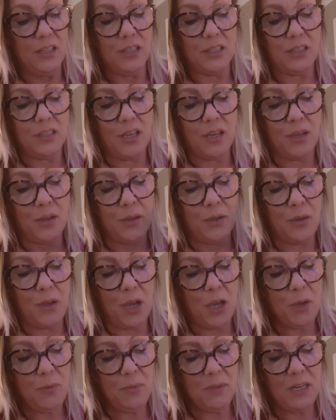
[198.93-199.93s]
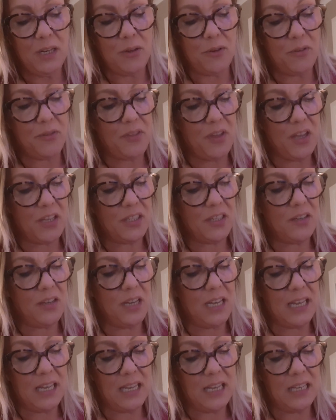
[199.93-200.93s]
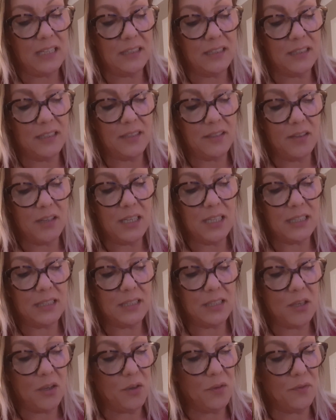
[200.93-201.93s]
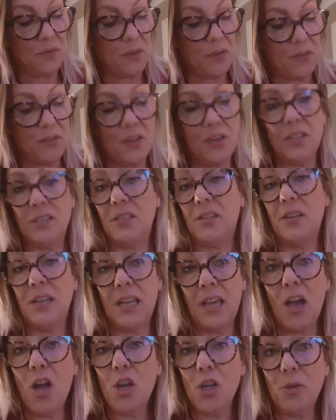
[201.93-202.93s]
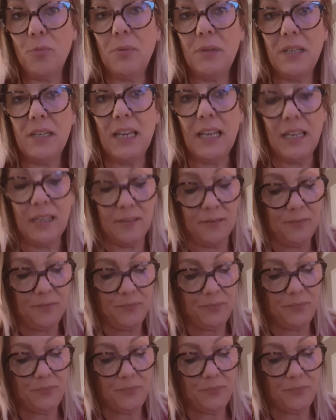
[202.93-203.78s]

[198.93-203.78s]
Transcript: So, opening your third eye and the signs of your third eye opening